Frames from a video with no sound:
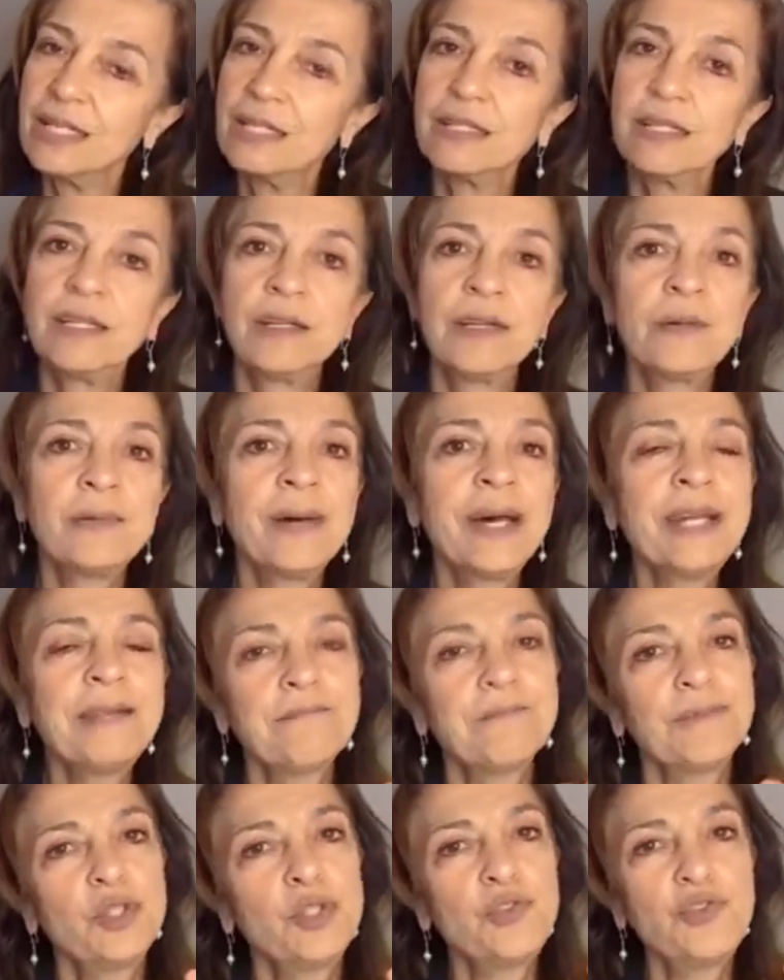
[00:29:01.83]
You know what?
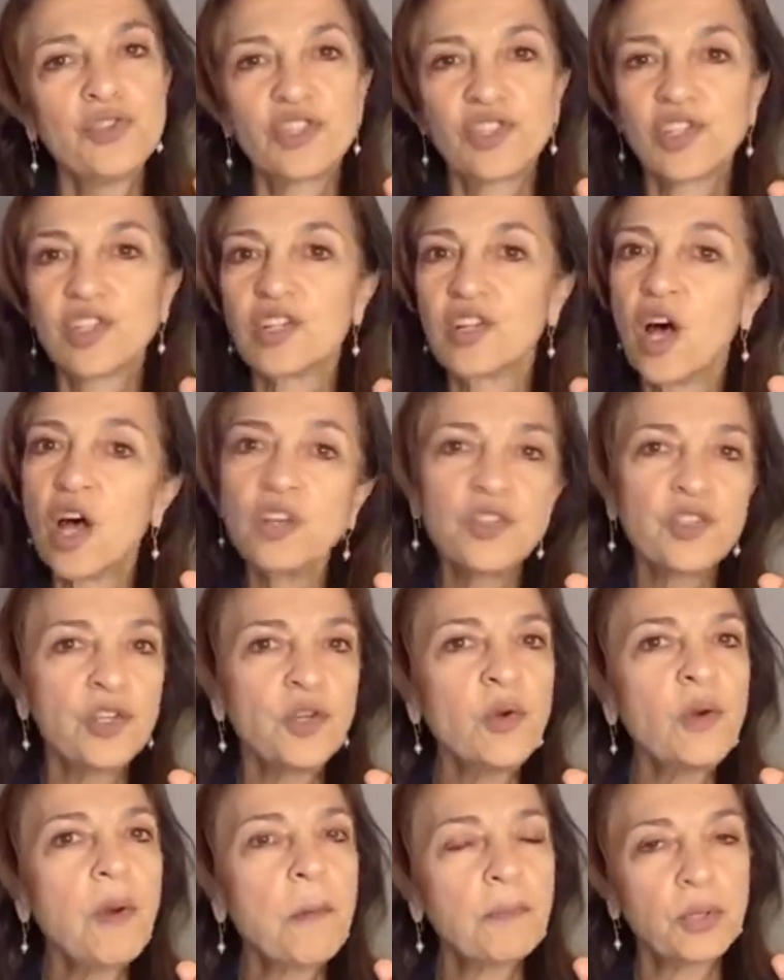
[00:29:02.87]
You just lost
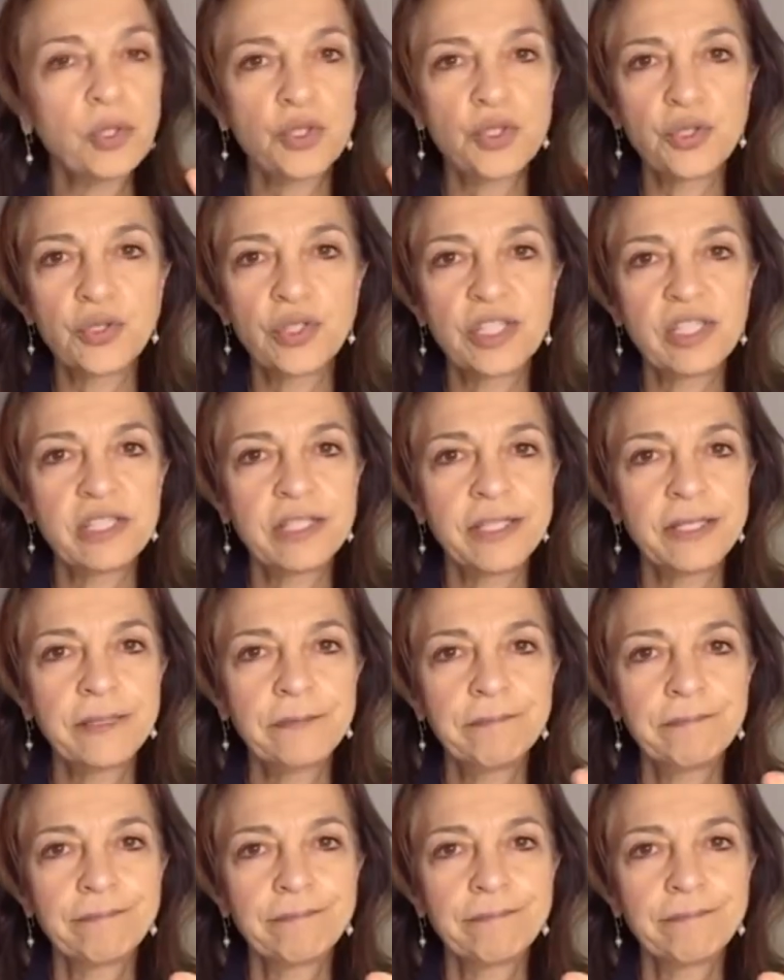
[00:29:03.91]
your opportunity.